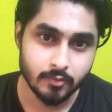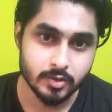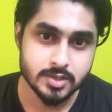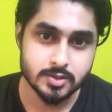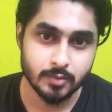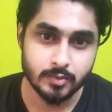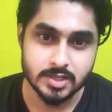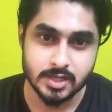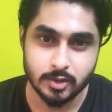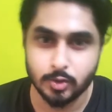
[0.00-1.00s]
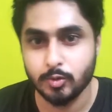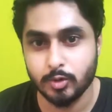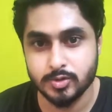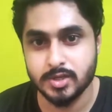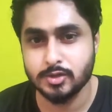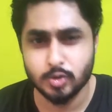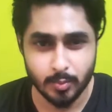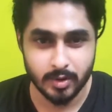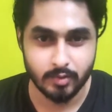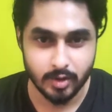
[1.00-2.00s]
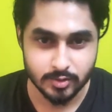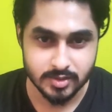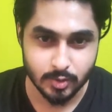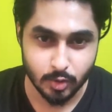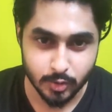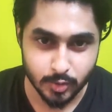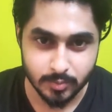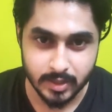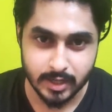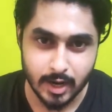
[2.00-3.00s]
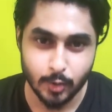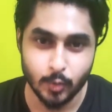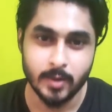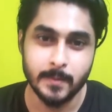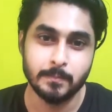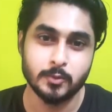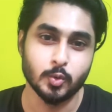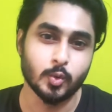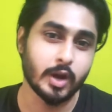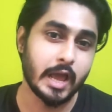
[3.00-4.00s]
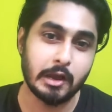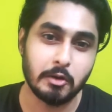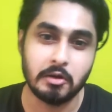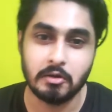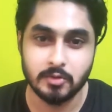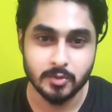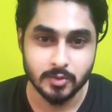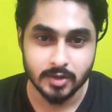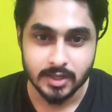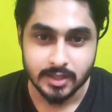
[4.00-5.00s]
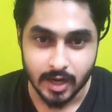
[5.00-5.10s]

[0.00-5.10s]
which is obviously you see so many videos in the YouTube that how to crack or how to